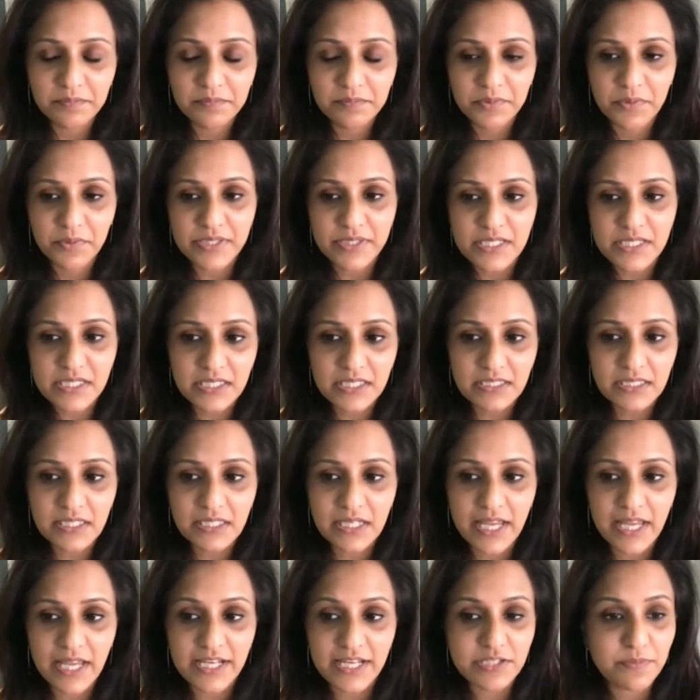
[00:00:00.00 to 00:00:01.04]
critical
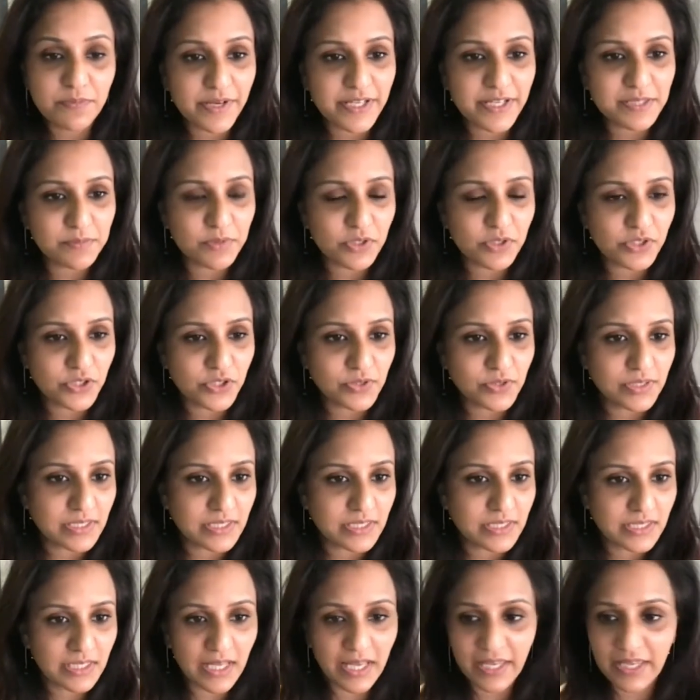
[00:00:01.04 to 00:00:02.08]
enterprise modules
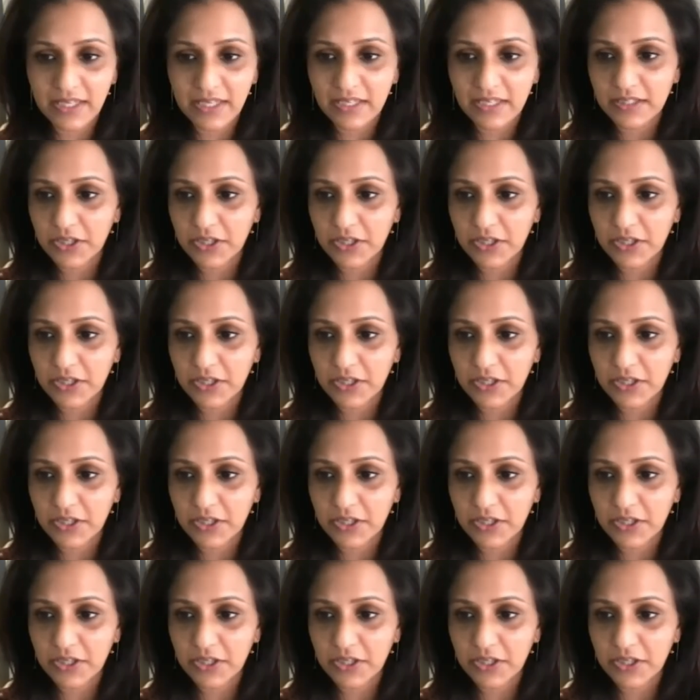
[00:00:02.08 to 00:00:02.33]
like,